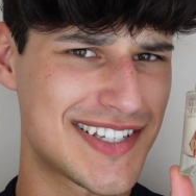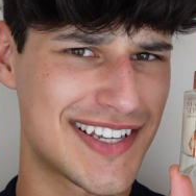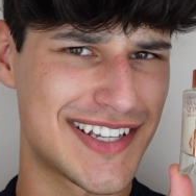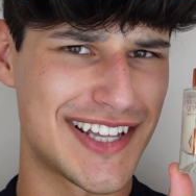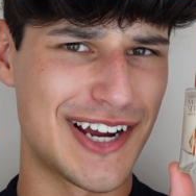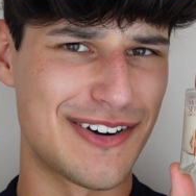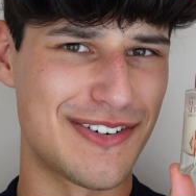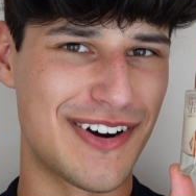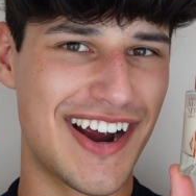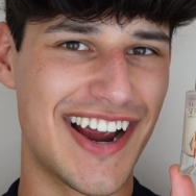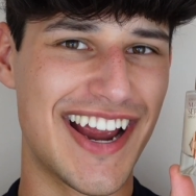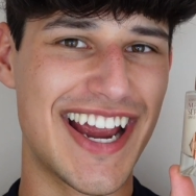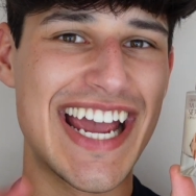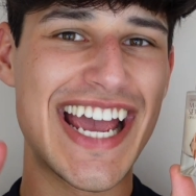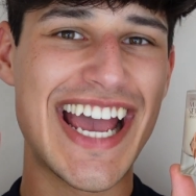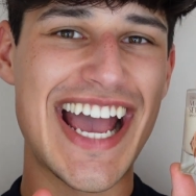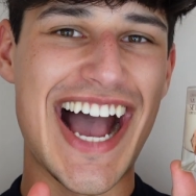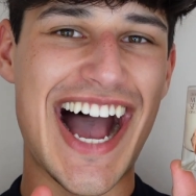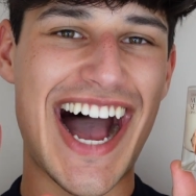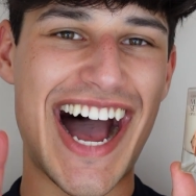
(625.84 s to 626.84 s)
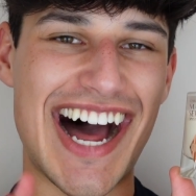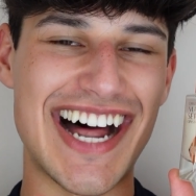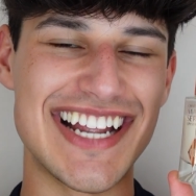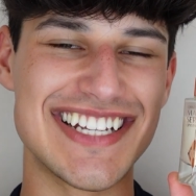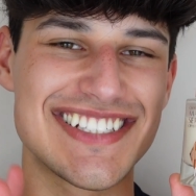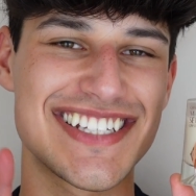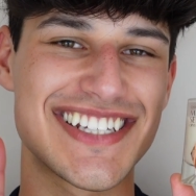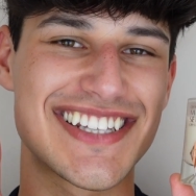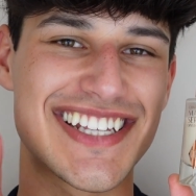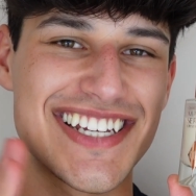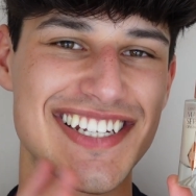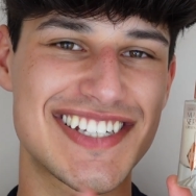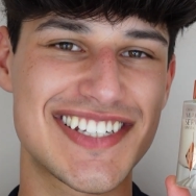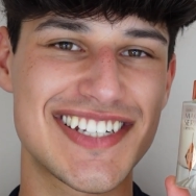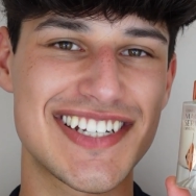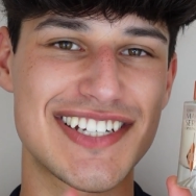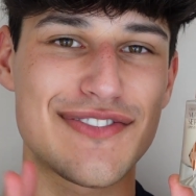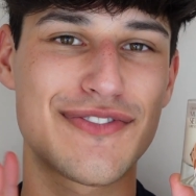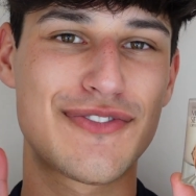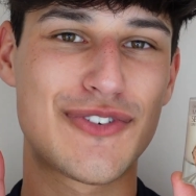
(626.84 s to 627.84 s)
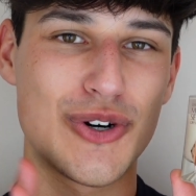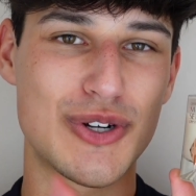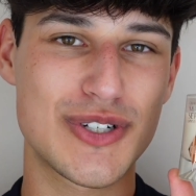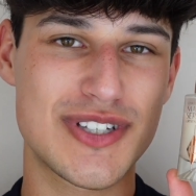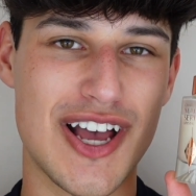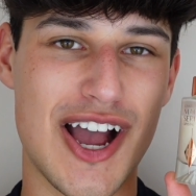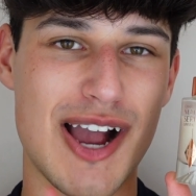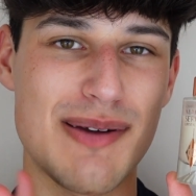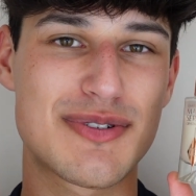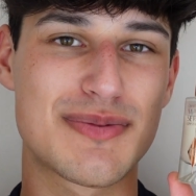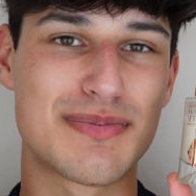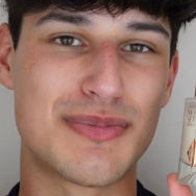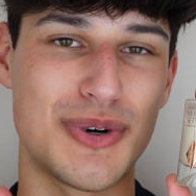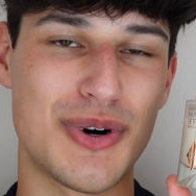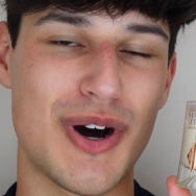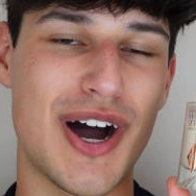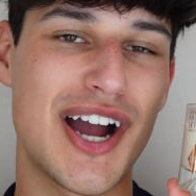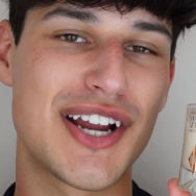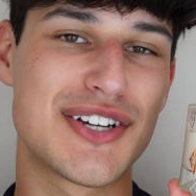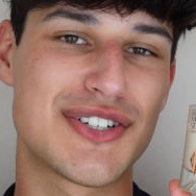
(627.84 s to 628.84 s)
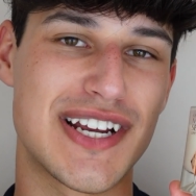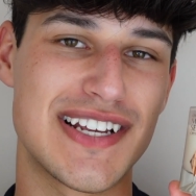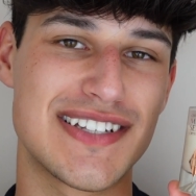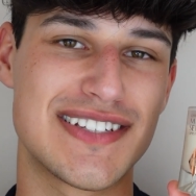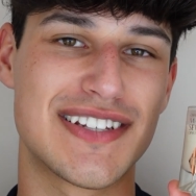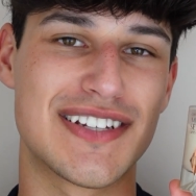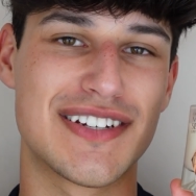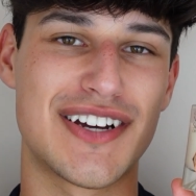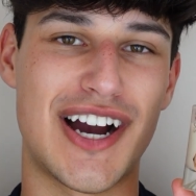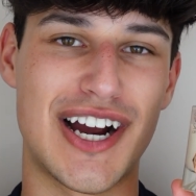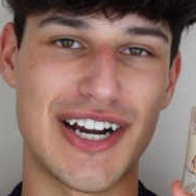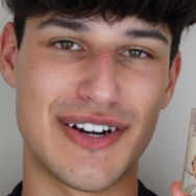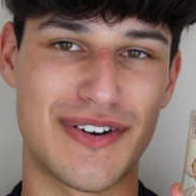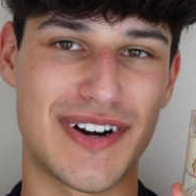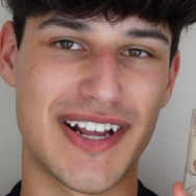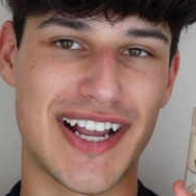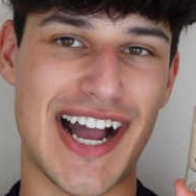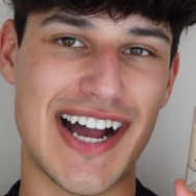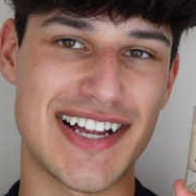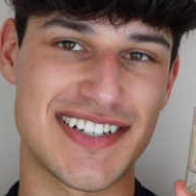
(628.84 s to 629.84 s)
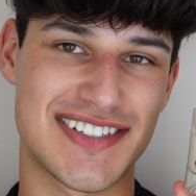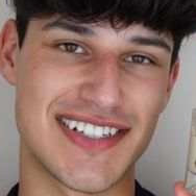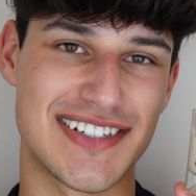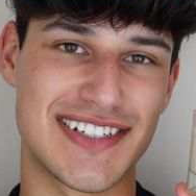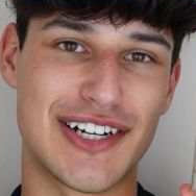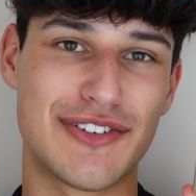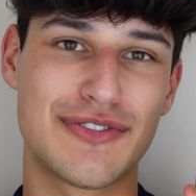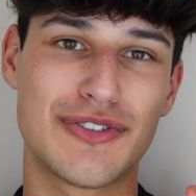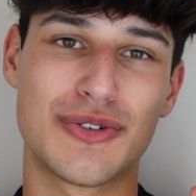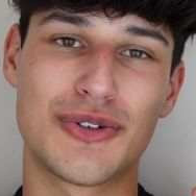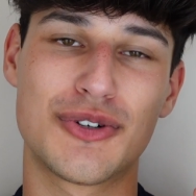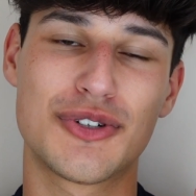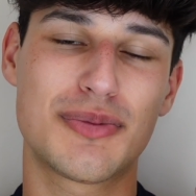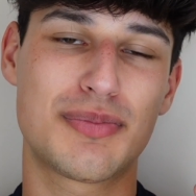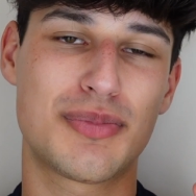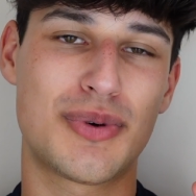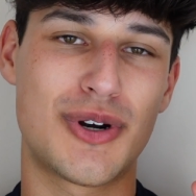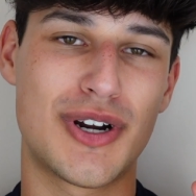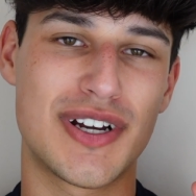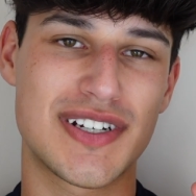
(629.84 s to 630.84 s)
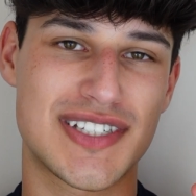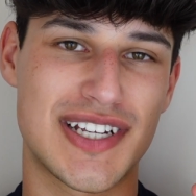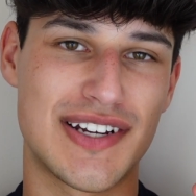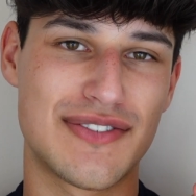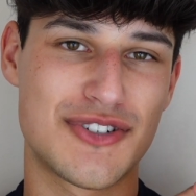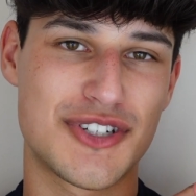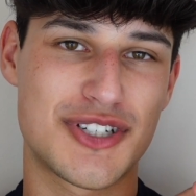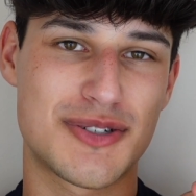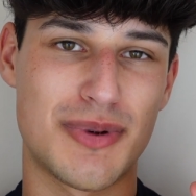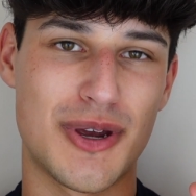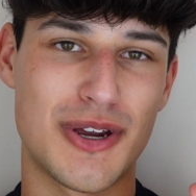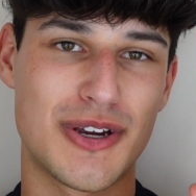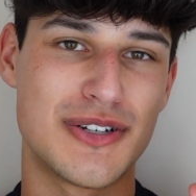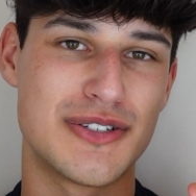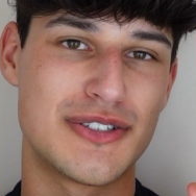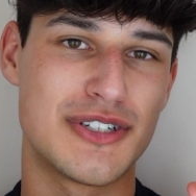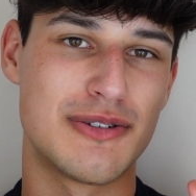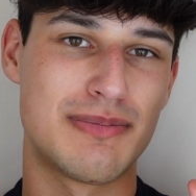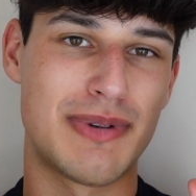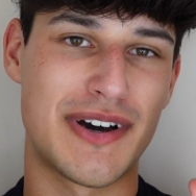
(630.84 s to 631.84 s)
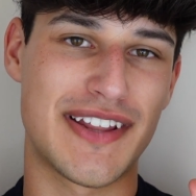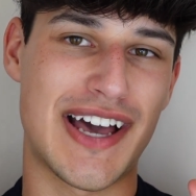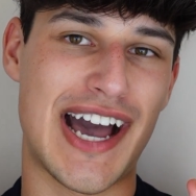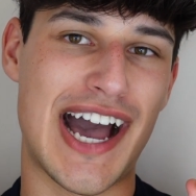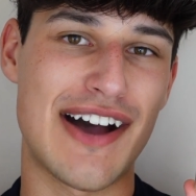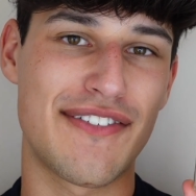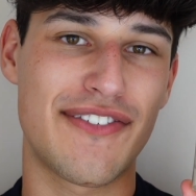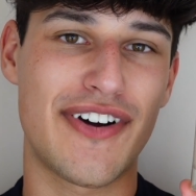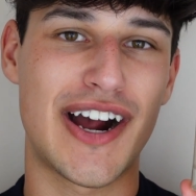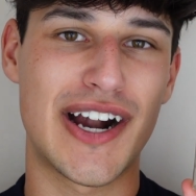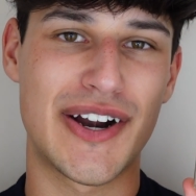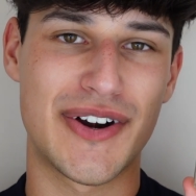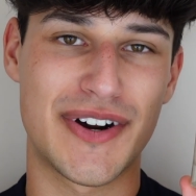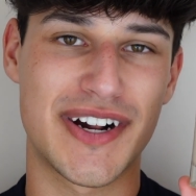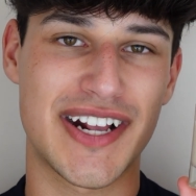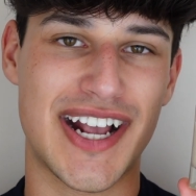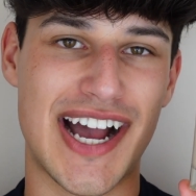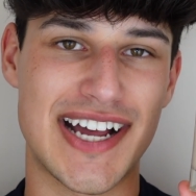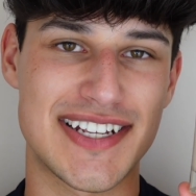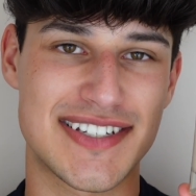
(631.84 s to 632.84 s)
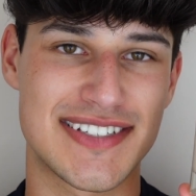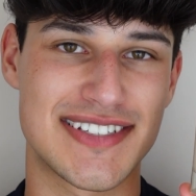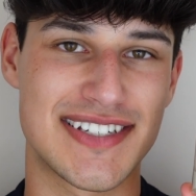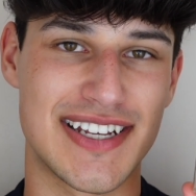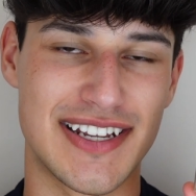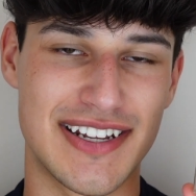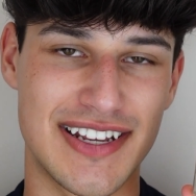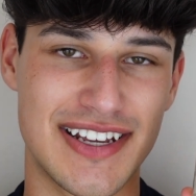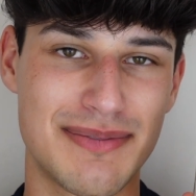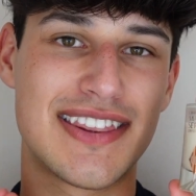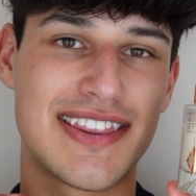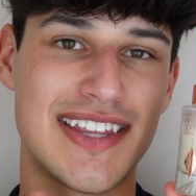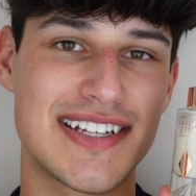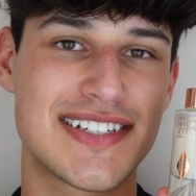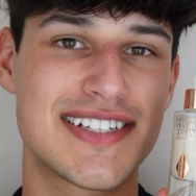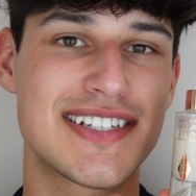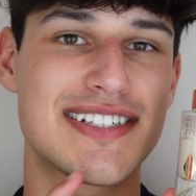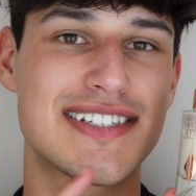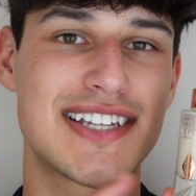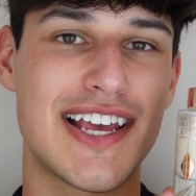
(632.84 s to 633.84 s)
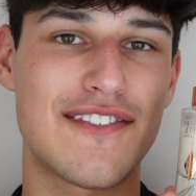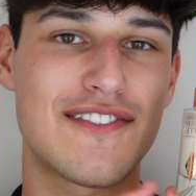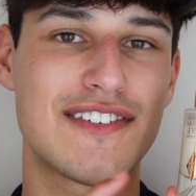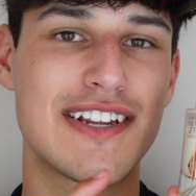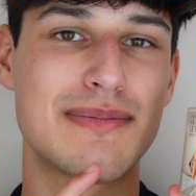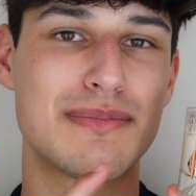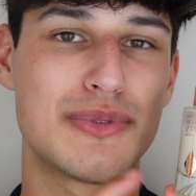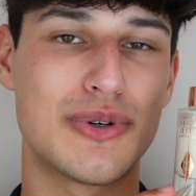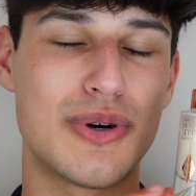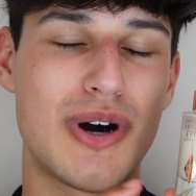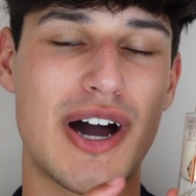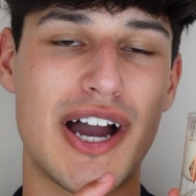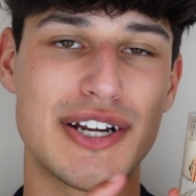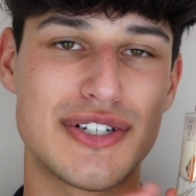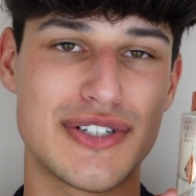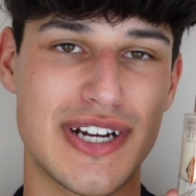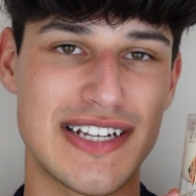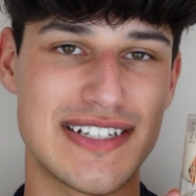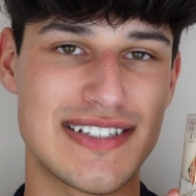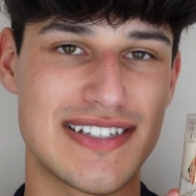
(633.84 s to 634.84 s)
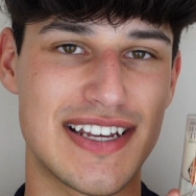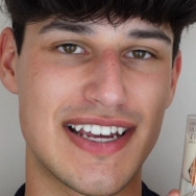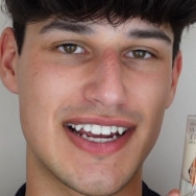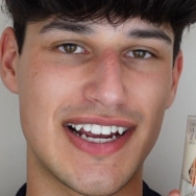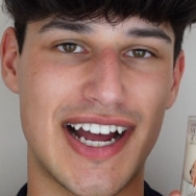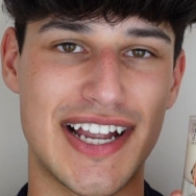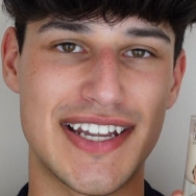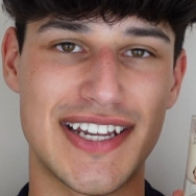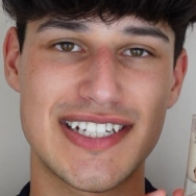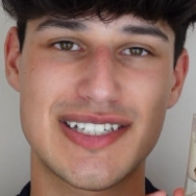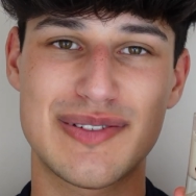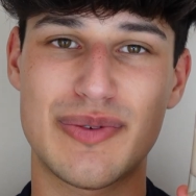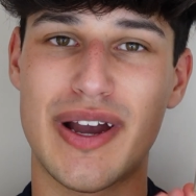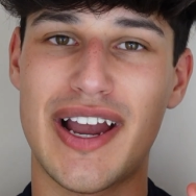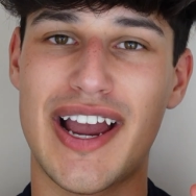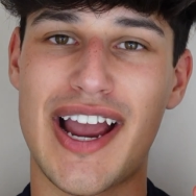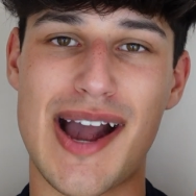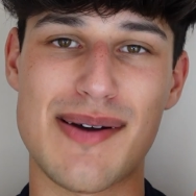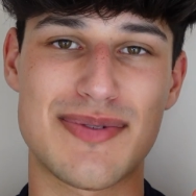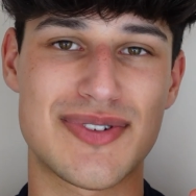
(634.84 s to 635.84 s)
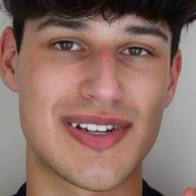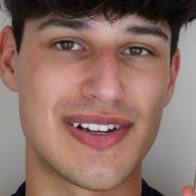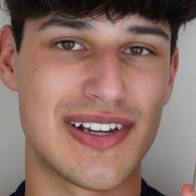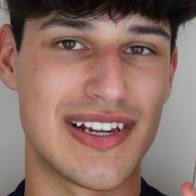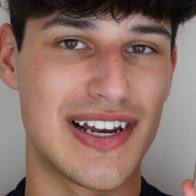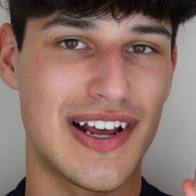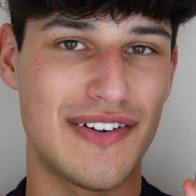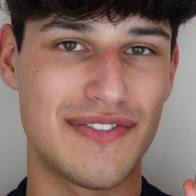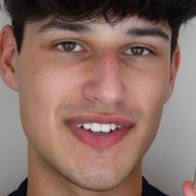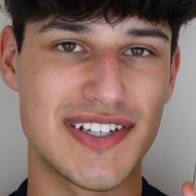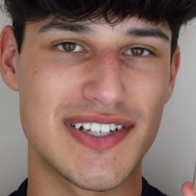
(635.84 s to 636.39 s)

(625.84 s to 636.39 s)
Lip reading: said that right, and this is 4 times more hydrating than hyaluronic acid. Now for all the products I've just spoken to you about that have hyaluronic acid in it, this is definitely more hydrating, and that's why I absolutely love